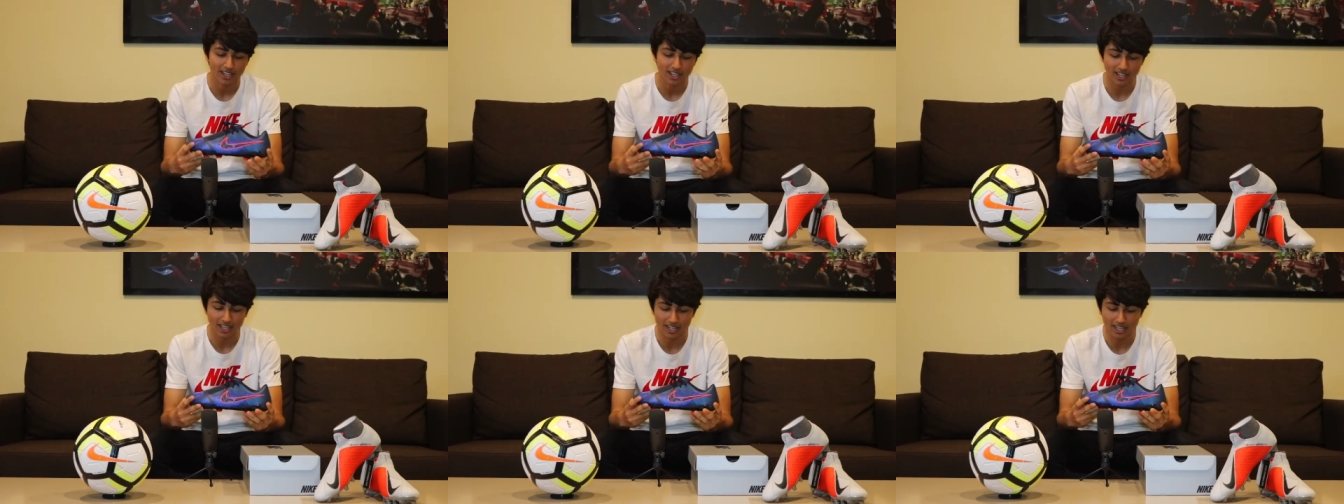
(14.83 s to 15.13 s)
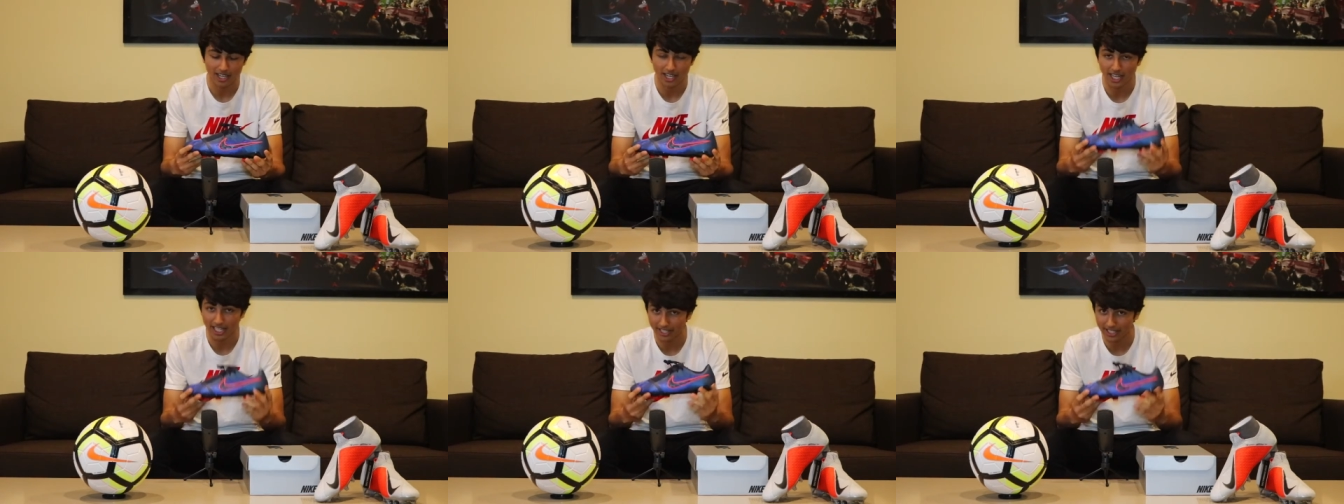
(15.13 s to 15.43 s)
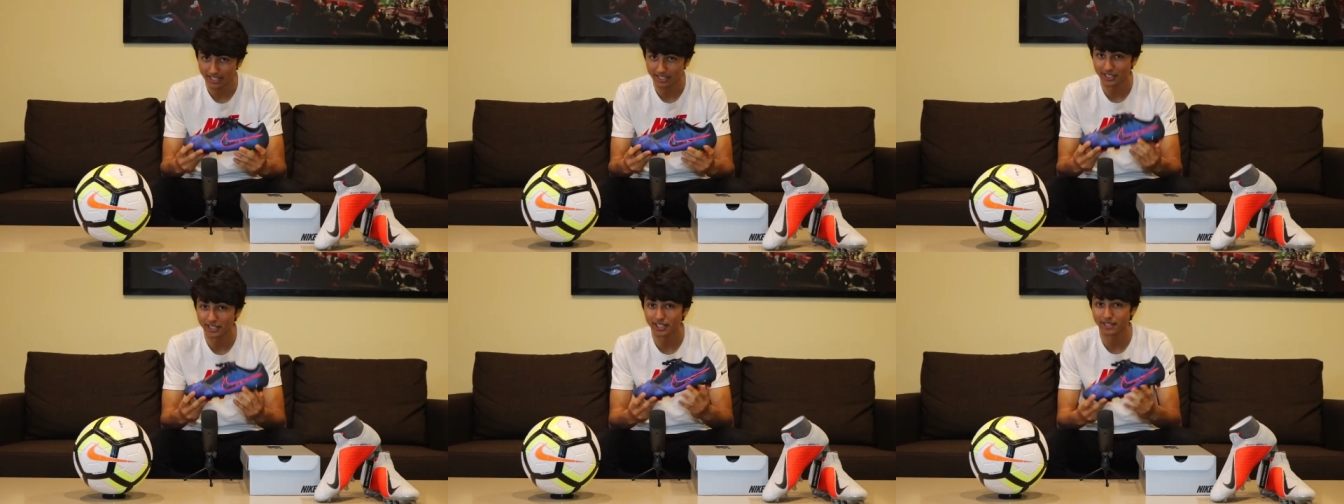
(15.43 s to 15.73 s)
Uh, and
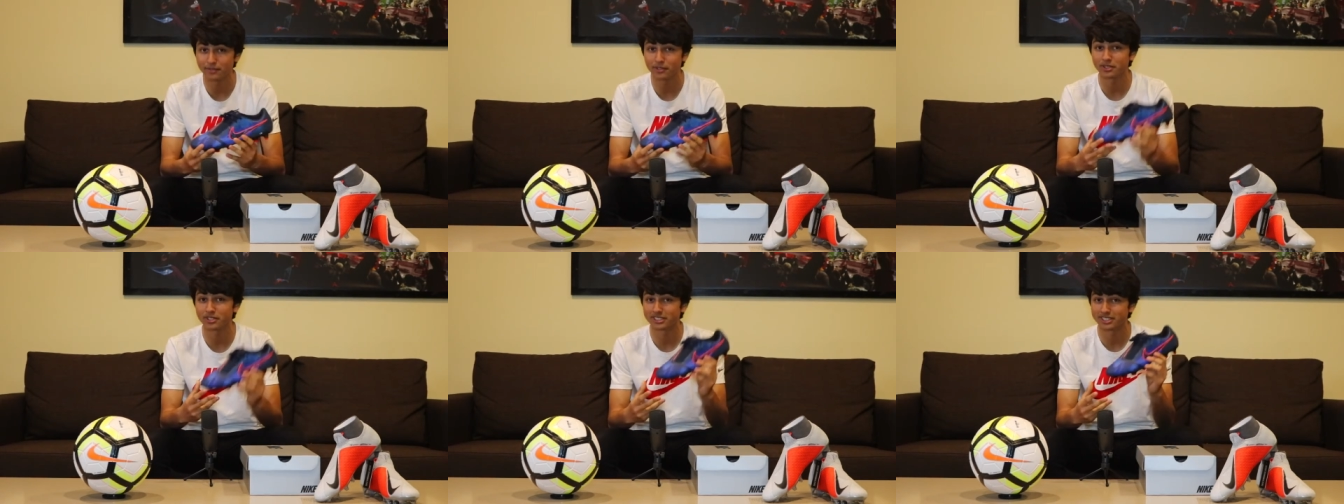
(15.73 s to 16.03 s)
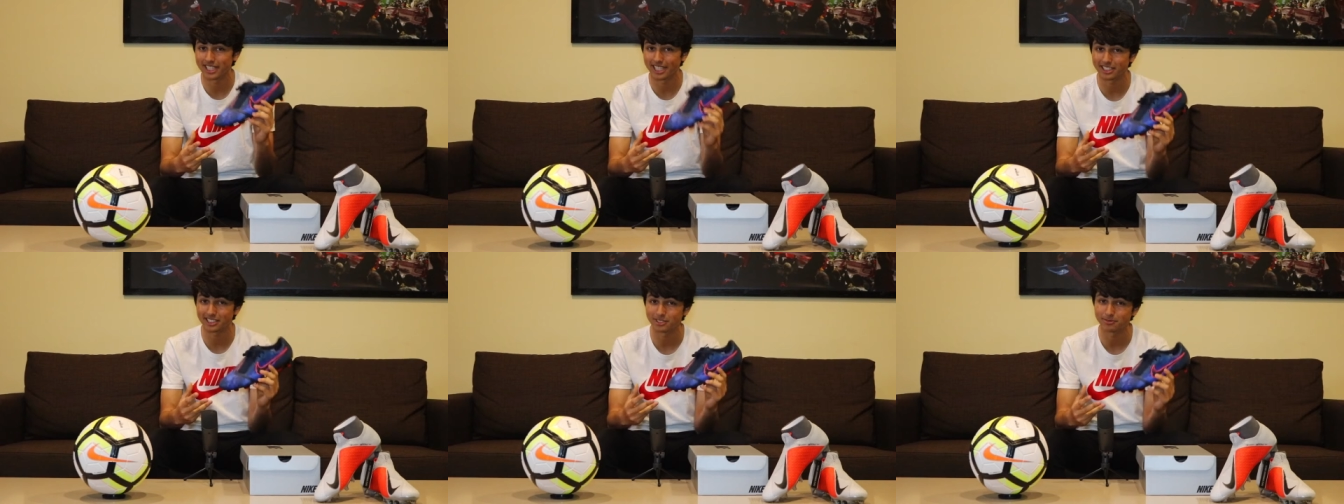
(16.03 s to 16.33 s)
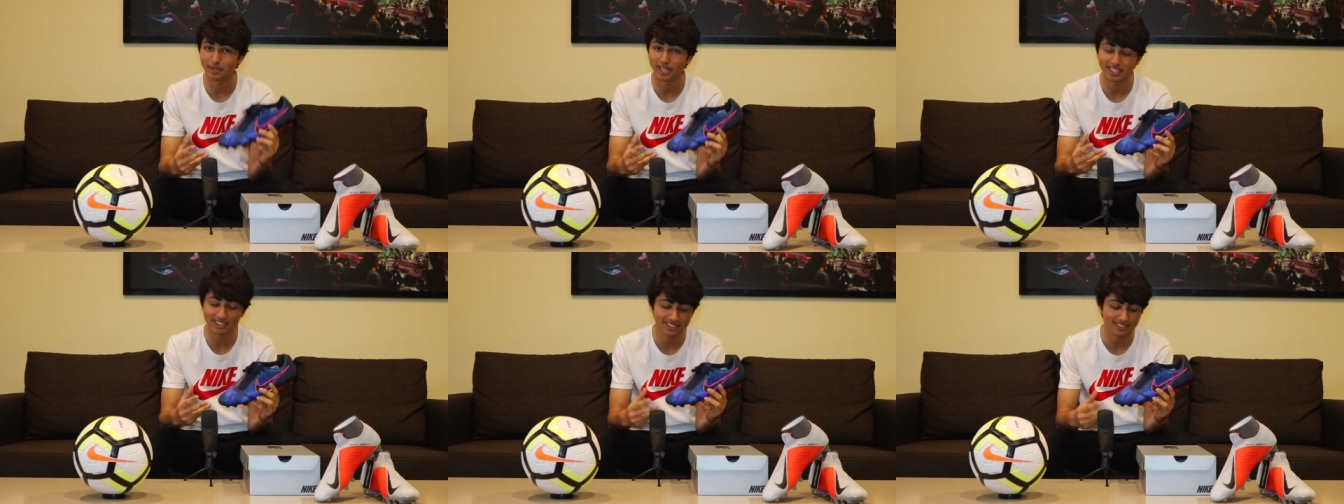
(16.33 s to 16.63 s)
I'm going to give you the tech
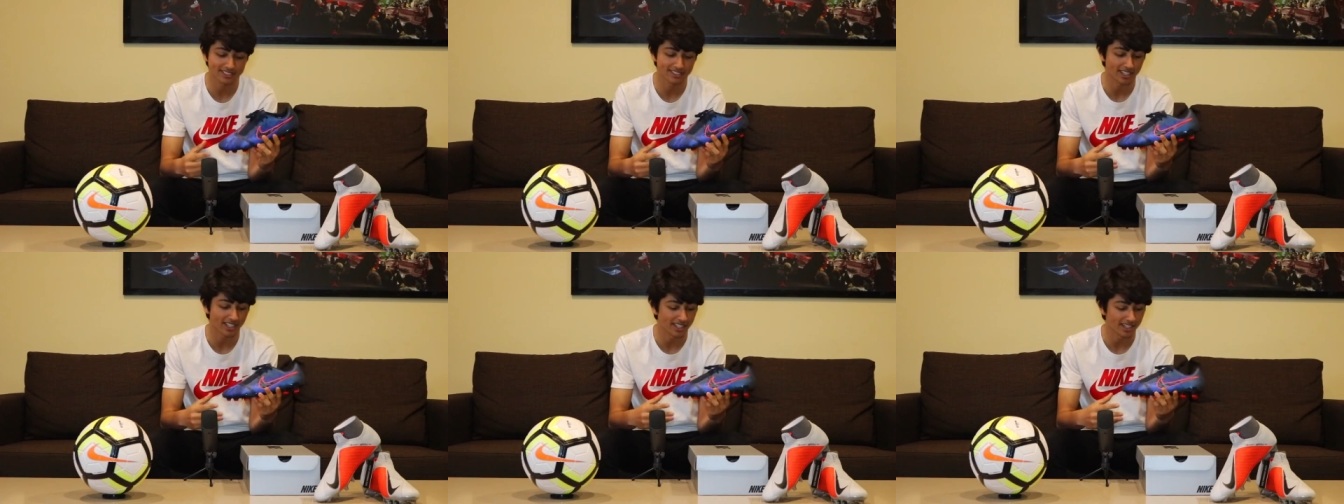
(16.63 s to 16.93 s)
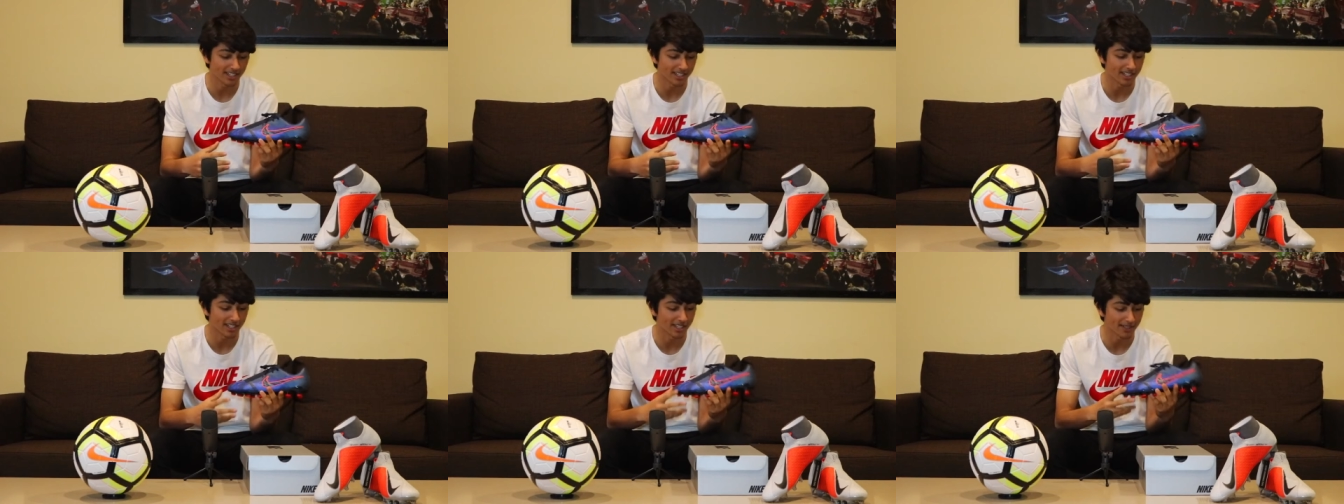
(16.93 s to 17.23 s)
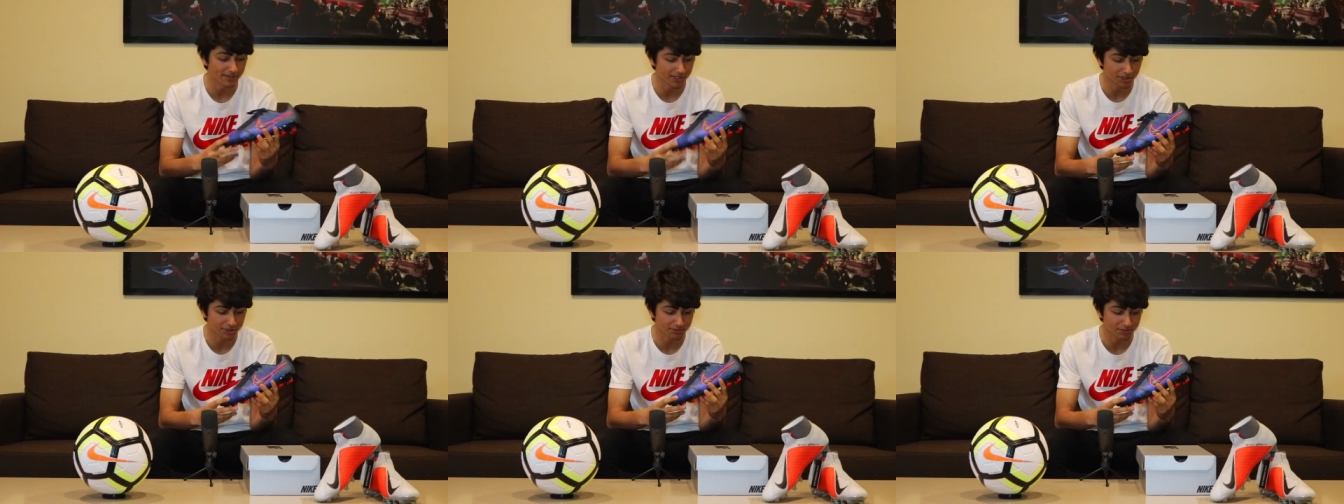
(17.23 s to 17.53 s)
specs uh,
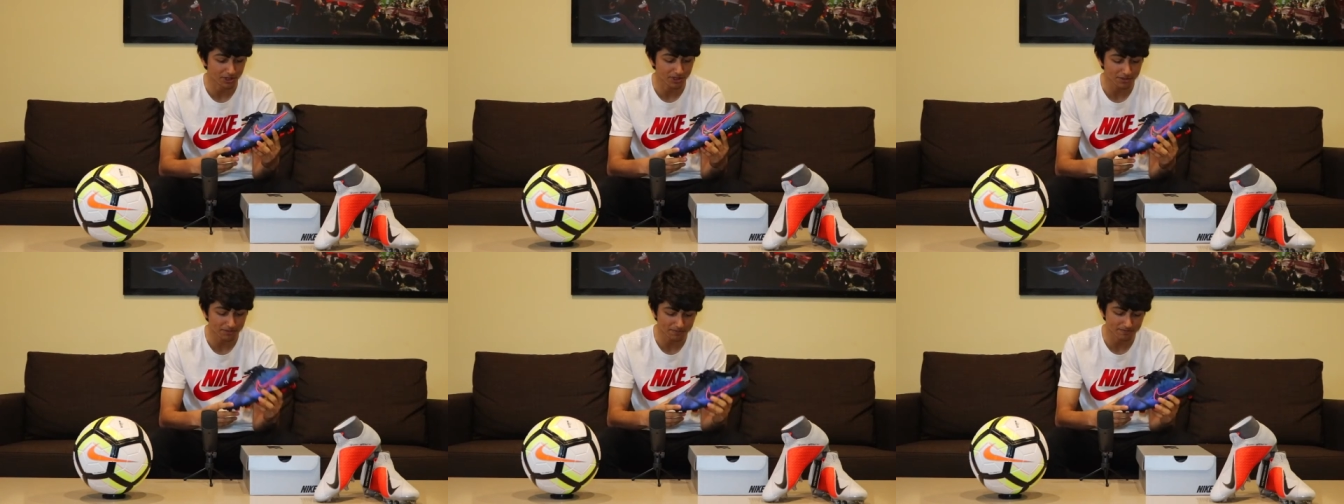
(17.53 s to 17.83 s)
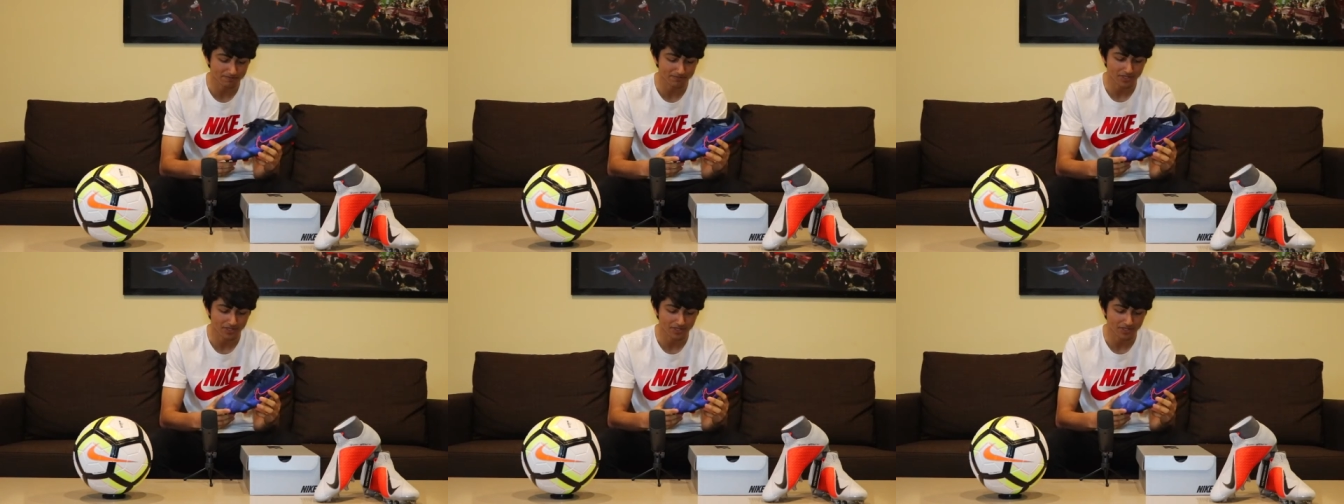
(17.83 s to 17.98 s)
of this boot.